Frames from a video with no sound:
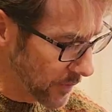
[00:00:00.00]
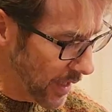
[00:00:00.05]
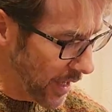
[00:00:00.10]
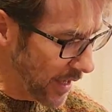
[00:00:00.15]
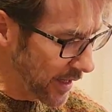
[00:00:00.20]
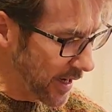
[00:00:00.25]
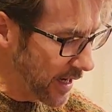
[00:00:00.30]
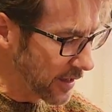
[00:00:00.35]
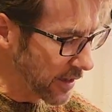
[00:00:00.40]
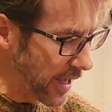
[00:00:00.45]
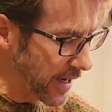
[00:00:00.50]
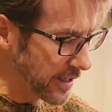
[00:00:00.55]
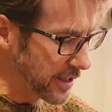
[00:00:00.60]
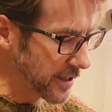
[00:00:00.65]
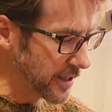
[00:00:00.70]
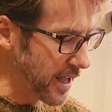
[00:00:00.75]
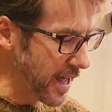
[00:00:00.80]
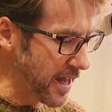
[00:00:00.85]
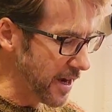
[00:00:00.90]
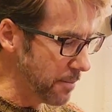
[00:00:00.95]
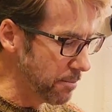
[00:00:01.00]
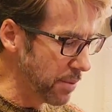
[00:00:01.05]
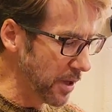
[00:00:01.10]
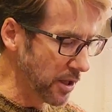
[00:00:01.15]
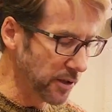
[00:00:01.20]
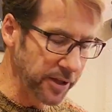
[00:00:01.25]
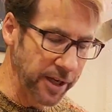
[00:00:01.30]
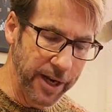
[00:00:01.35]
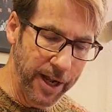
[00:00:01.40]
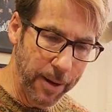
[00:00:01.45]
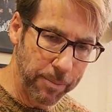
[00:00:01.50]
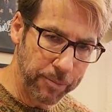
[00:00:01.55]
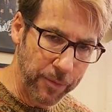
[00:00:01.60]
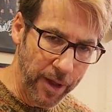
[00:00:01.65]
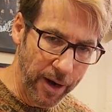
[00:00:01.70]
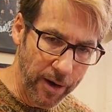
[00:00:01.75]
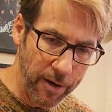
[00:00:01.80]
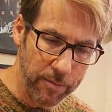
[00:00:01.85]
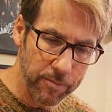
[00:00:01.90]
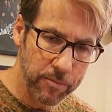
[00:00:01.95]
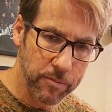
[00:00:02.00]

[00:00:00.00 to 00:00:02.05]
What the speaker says: And I like to kind of build it up there.